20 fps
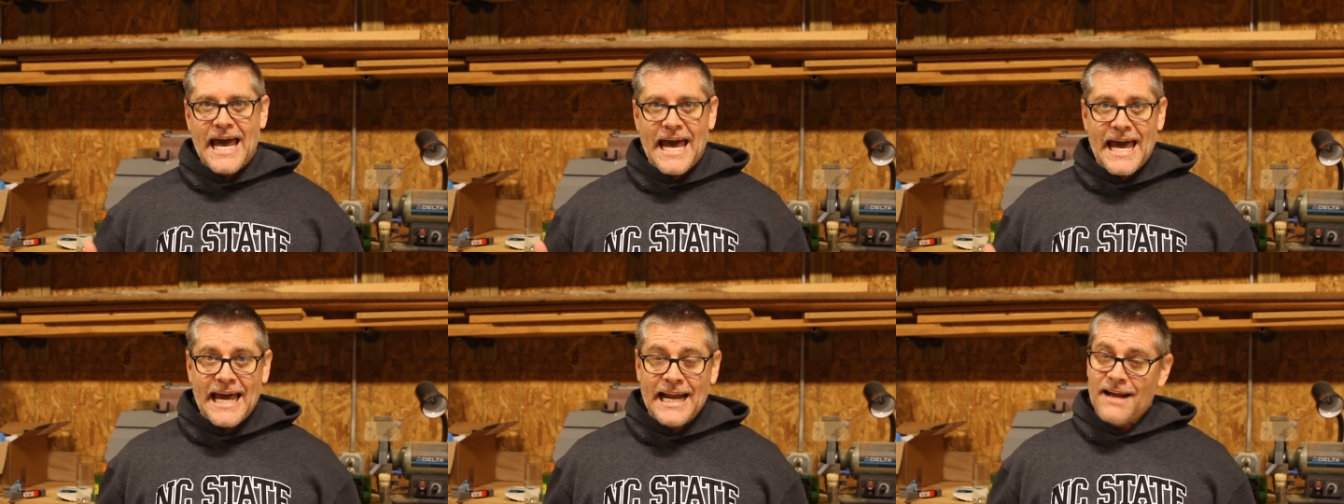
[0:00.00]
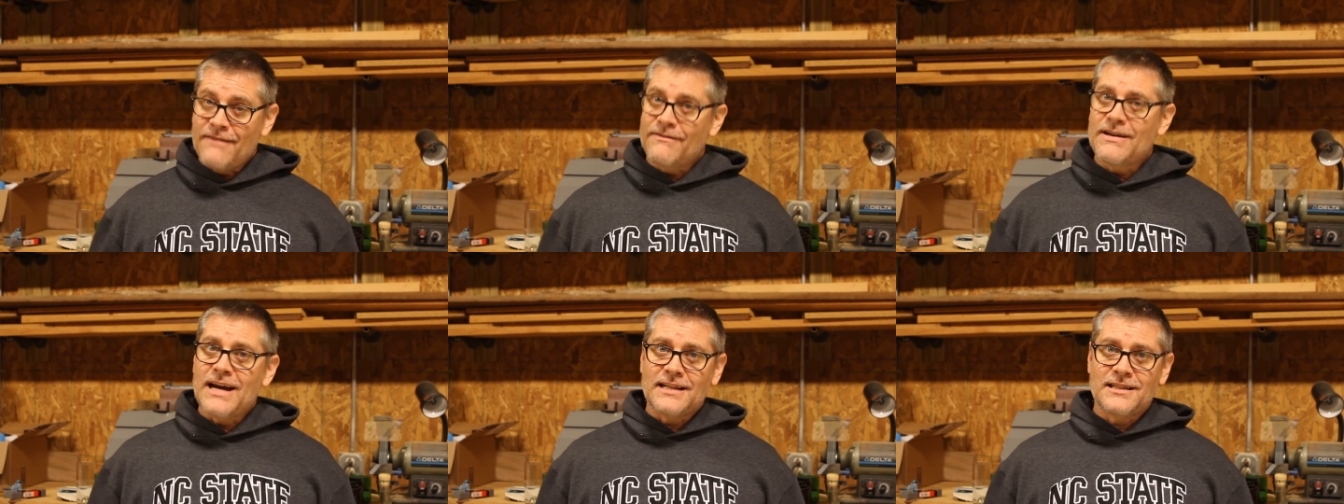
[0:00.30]
And
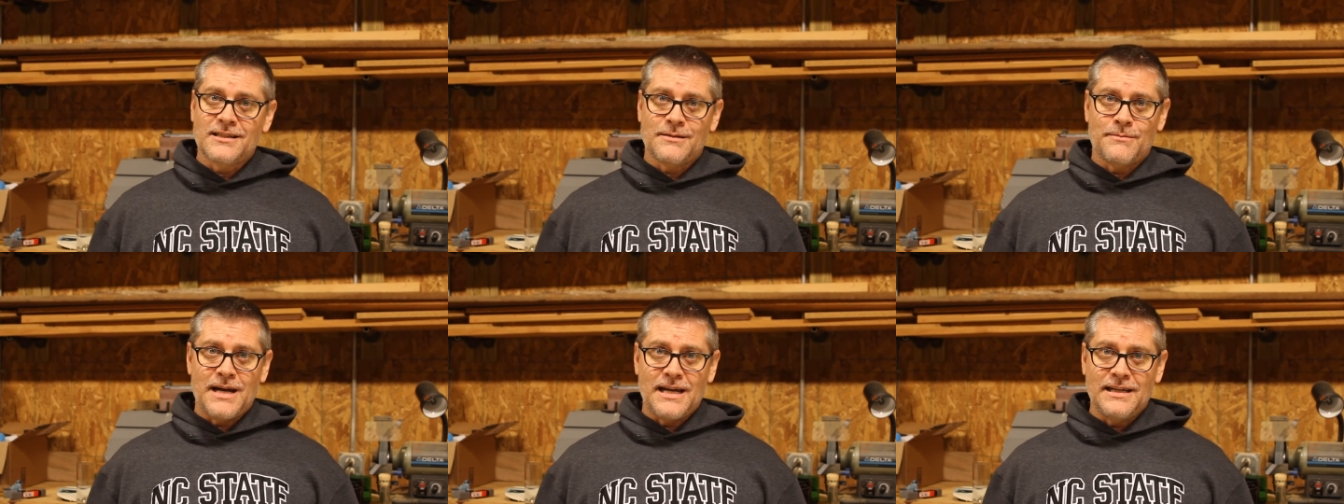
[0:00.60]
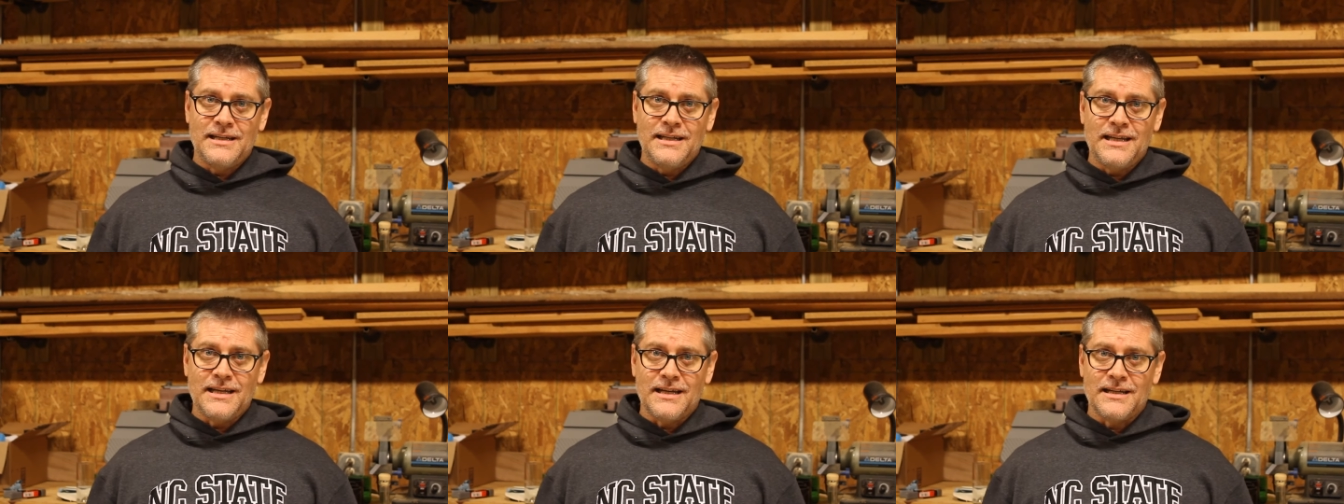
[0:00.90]
I've got some
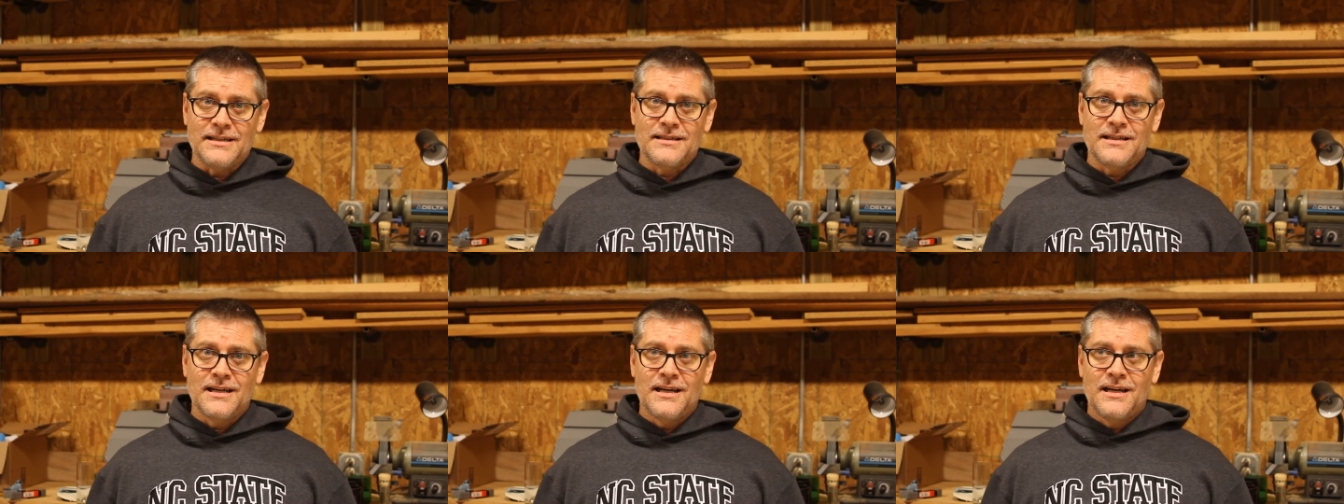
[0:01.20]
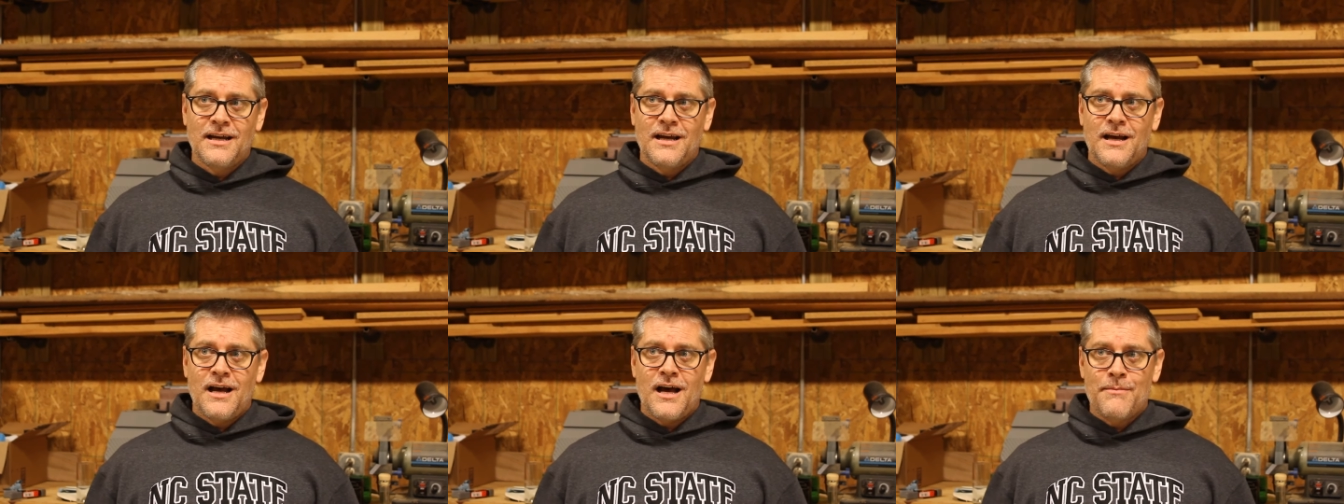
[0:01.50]

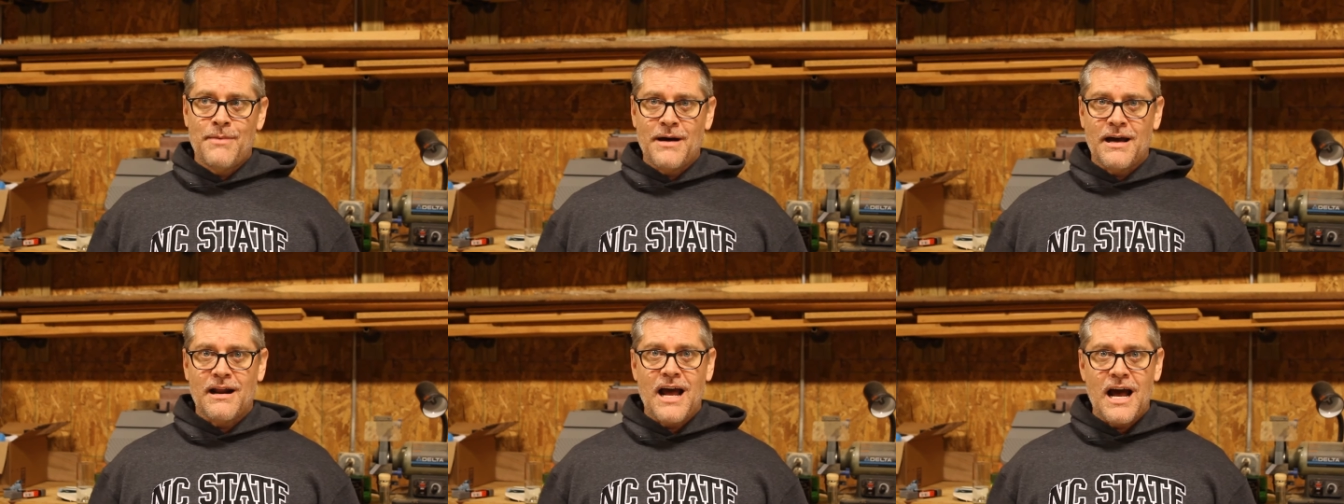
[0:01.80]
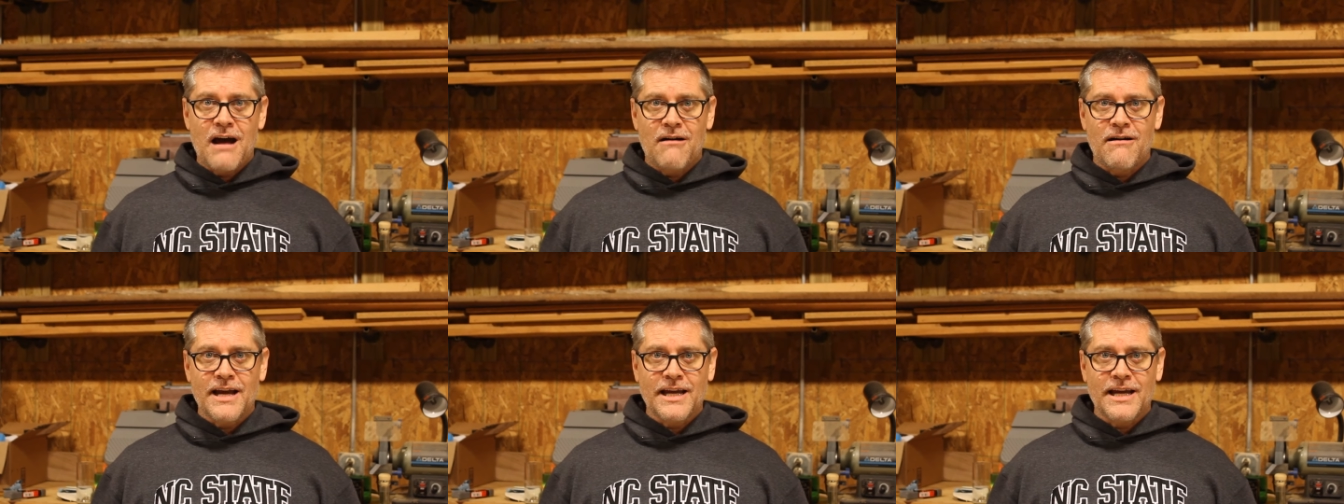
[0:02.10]
ideas about how